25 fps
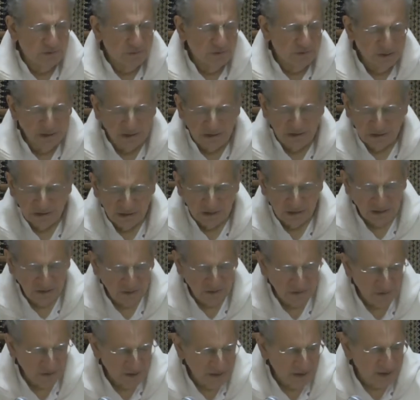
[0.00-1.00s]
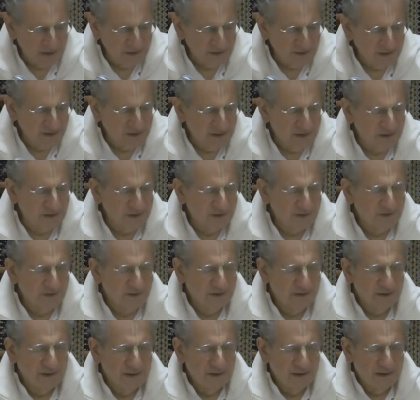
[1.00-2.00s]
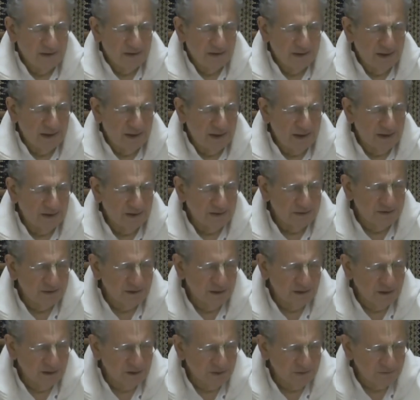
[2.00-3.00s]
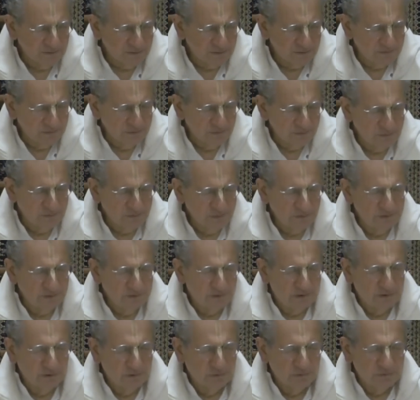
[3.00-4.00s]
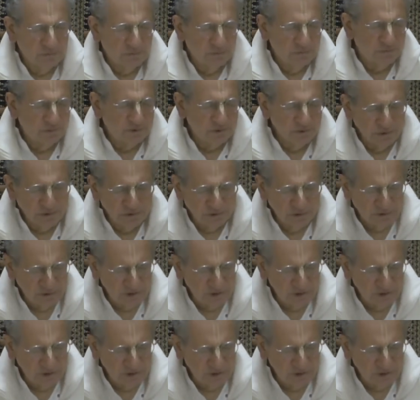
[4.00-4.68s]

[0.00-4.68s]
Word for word: or this thing or that thing, and uh, you know we're de